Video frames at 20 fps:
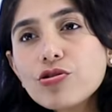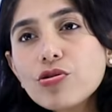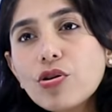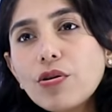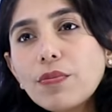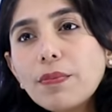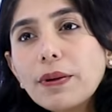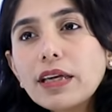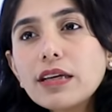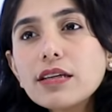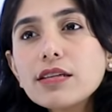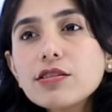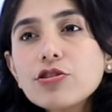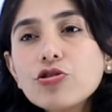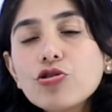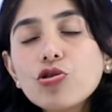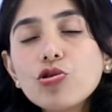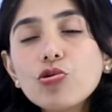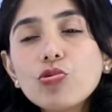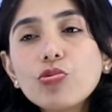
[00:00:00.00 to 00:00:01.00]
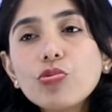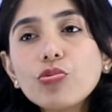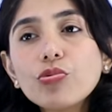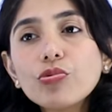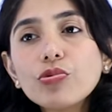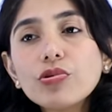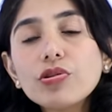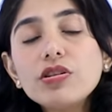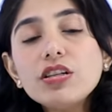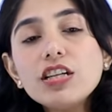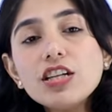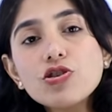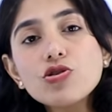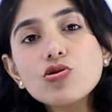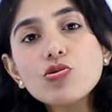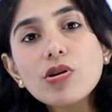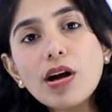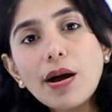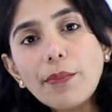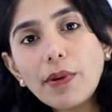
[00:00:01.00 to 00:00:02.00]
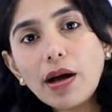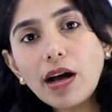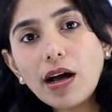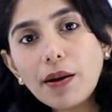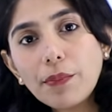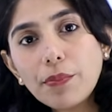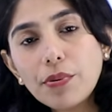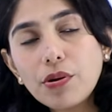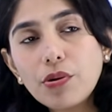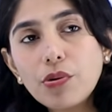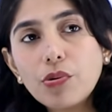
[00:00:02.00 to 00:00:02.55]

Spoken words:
so? Because you need to come up